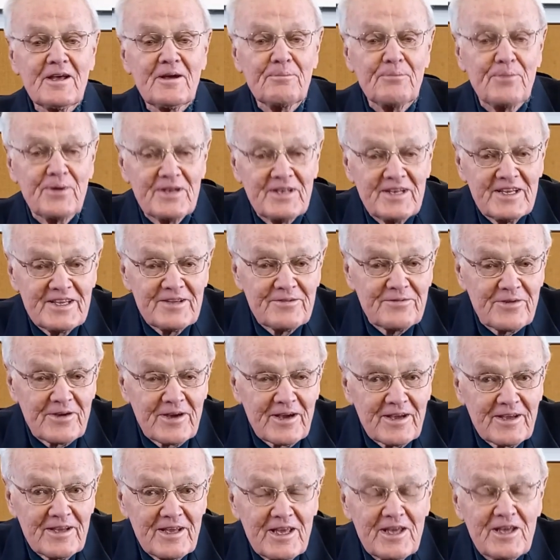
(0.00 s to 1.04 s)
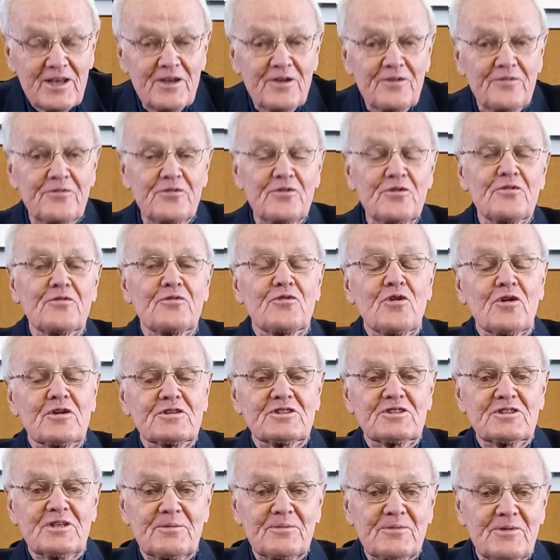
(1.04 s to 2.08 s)
believer, if you've got
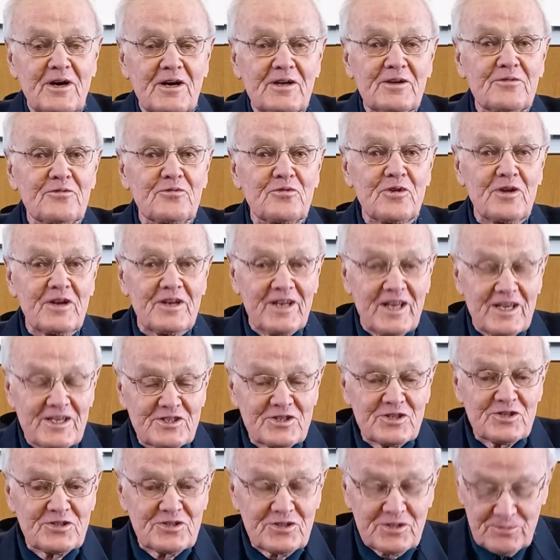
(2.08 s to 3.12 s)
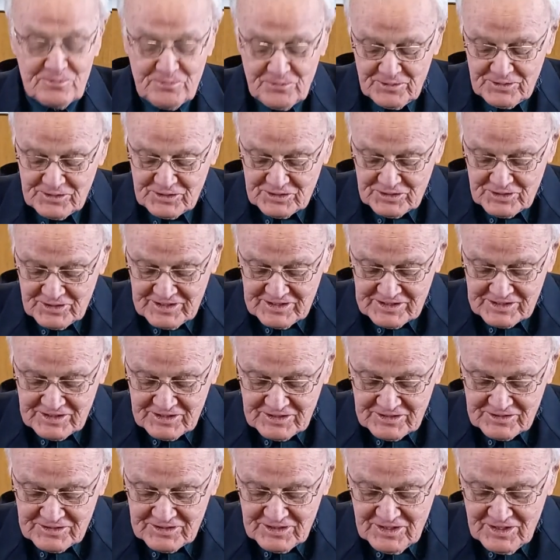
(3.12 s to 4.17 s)
some kind of relationship with
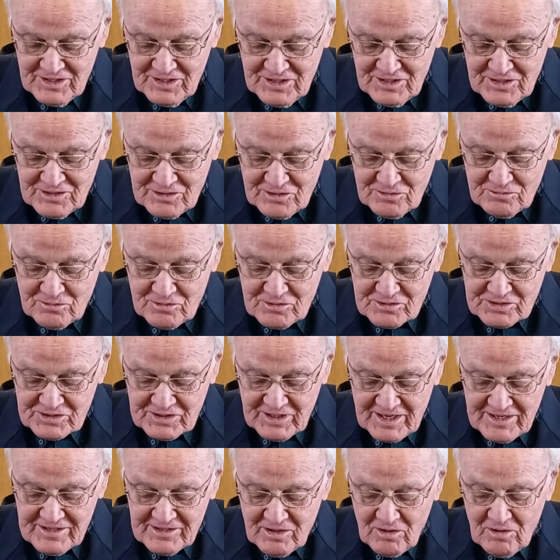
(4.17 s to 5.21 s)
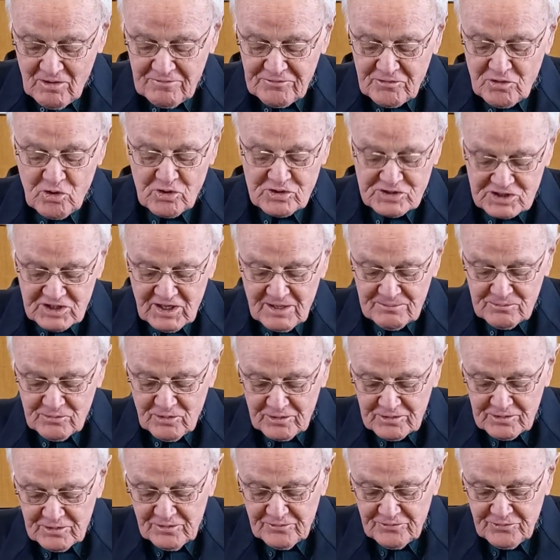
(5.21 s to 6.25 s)
Jesus. You will say, no, of course I'm
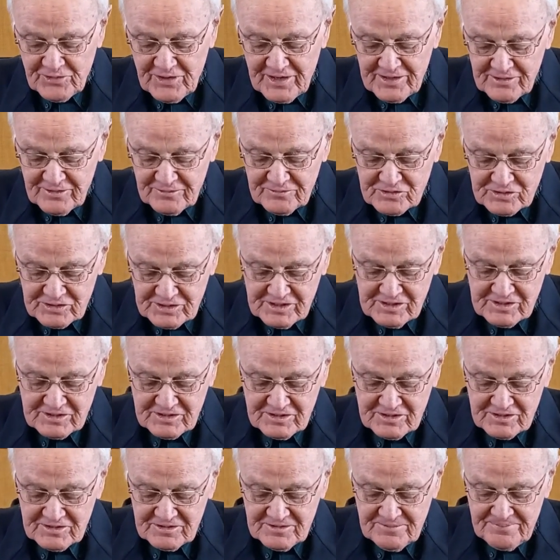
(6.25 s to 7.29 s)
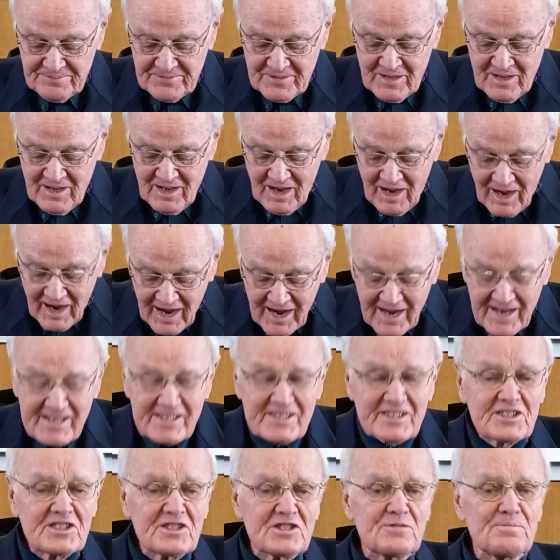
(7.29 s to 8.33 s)
not afraid of Jesus. I
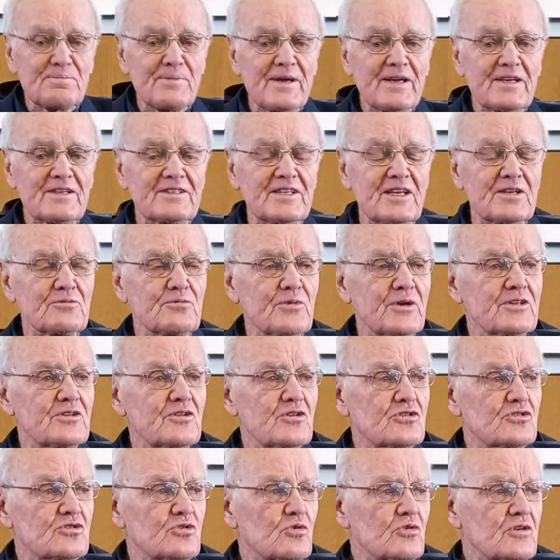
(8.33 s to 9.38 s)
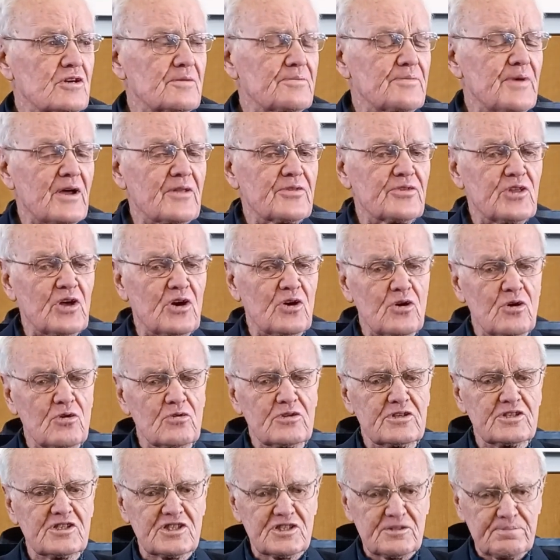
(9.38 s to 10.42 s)
suspect that when you talk about the
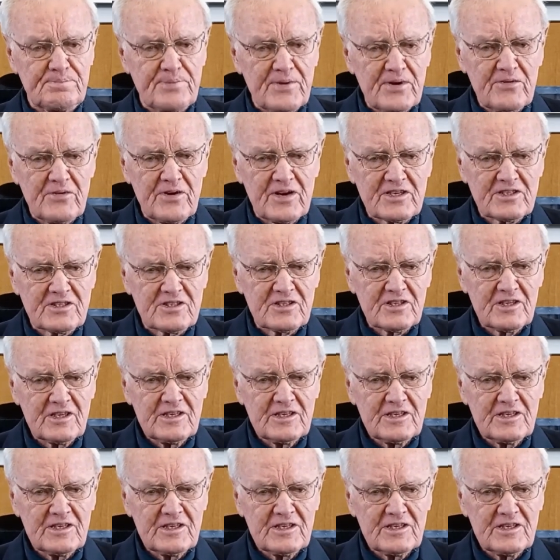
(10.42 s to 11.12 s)
Holy Spirit,